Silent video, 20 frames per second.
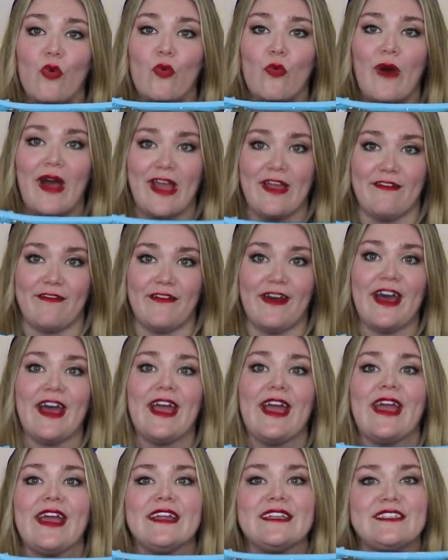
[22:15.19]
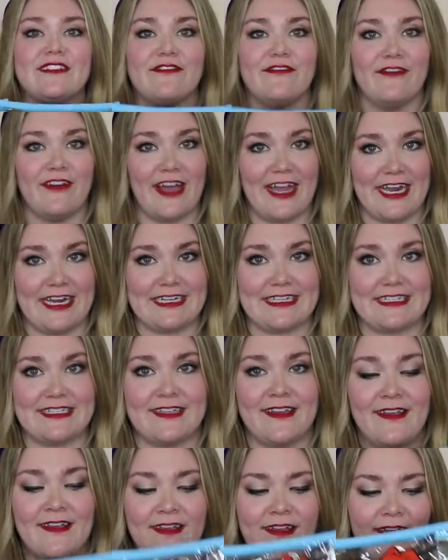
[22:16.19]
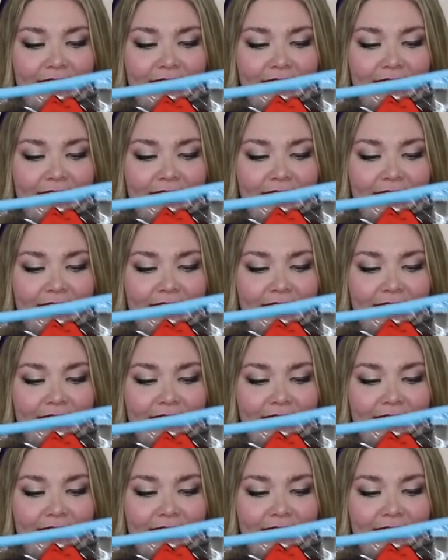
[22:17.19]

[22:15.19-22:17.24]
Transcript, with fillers: Wi-Fi device.